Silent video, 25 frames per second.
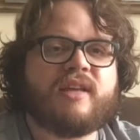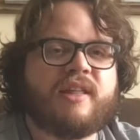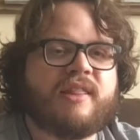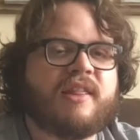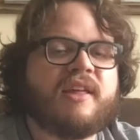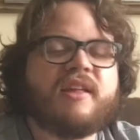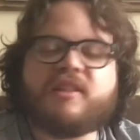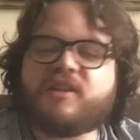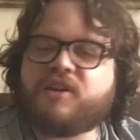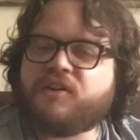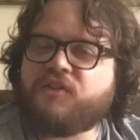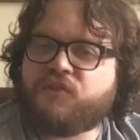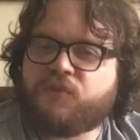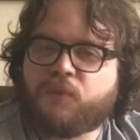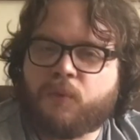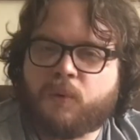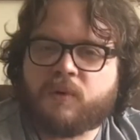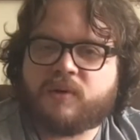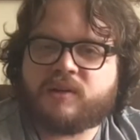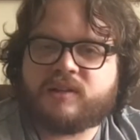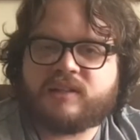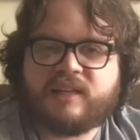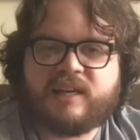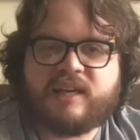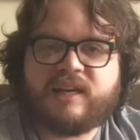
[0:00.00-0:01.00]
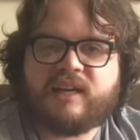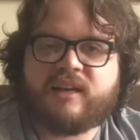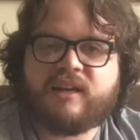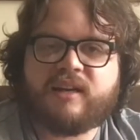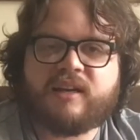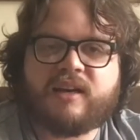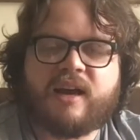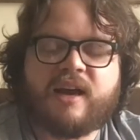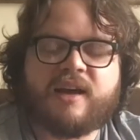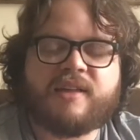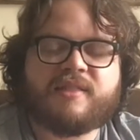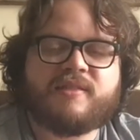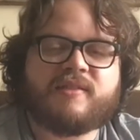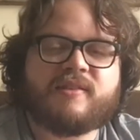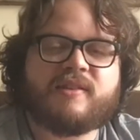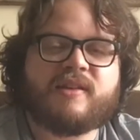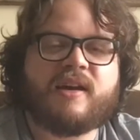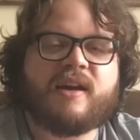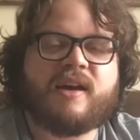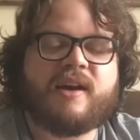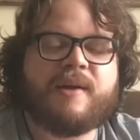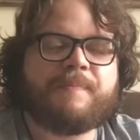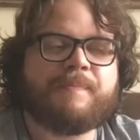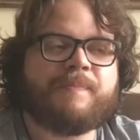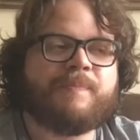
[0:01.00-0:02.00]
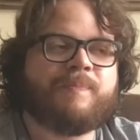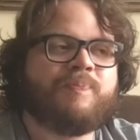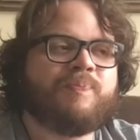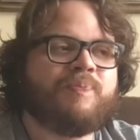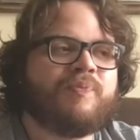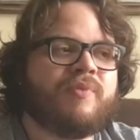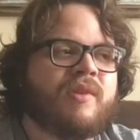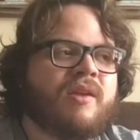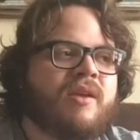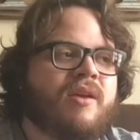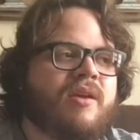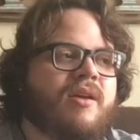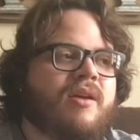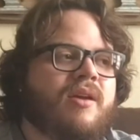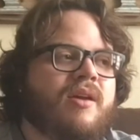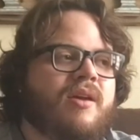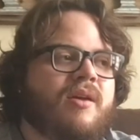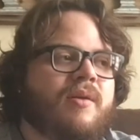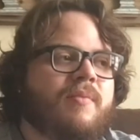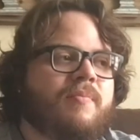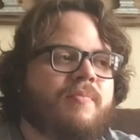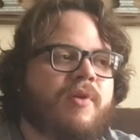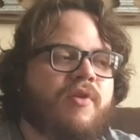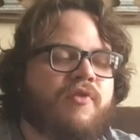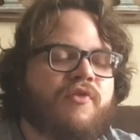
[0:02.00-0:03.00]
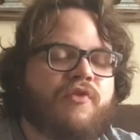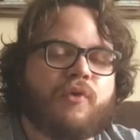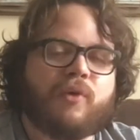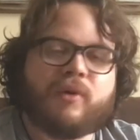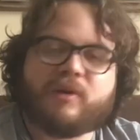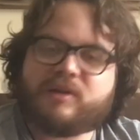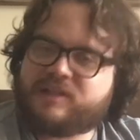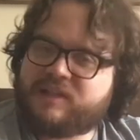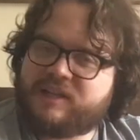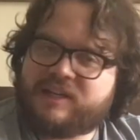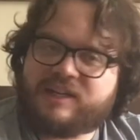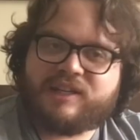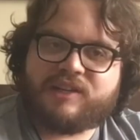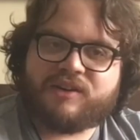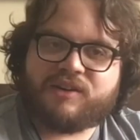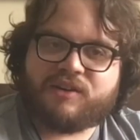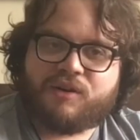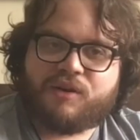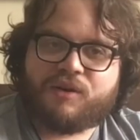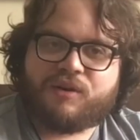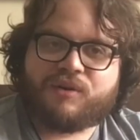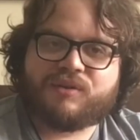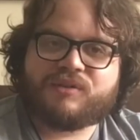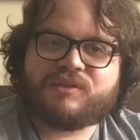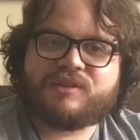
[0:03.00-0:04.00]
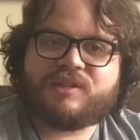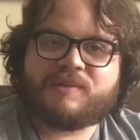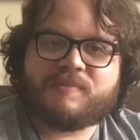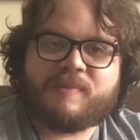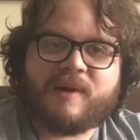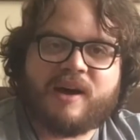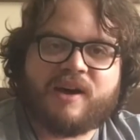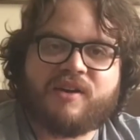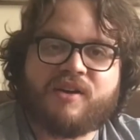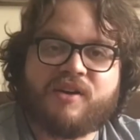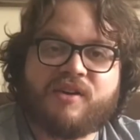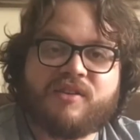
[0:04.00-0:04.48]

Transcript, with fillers: I think they're 14 at the time, but 14 year olds about